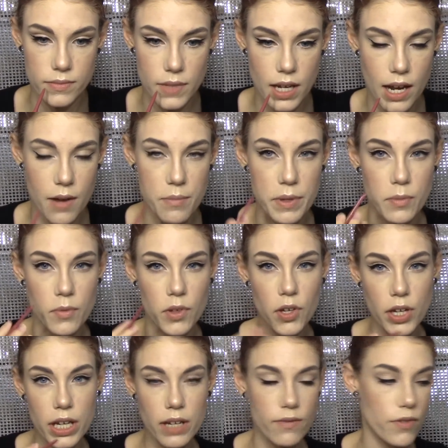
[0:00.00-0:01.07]
I've been
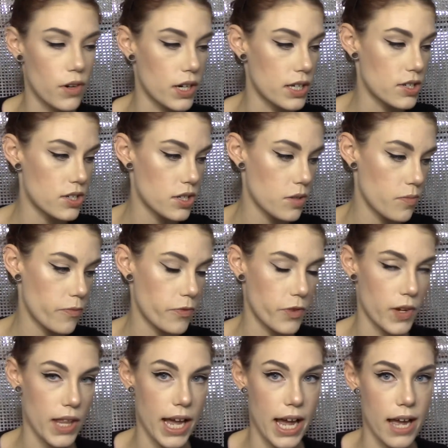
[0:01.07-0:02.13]
looking for a dupe for
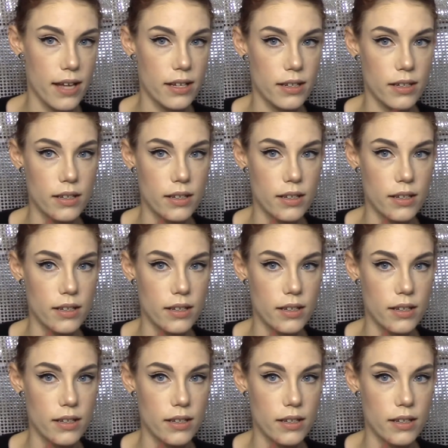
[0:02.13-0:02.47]
that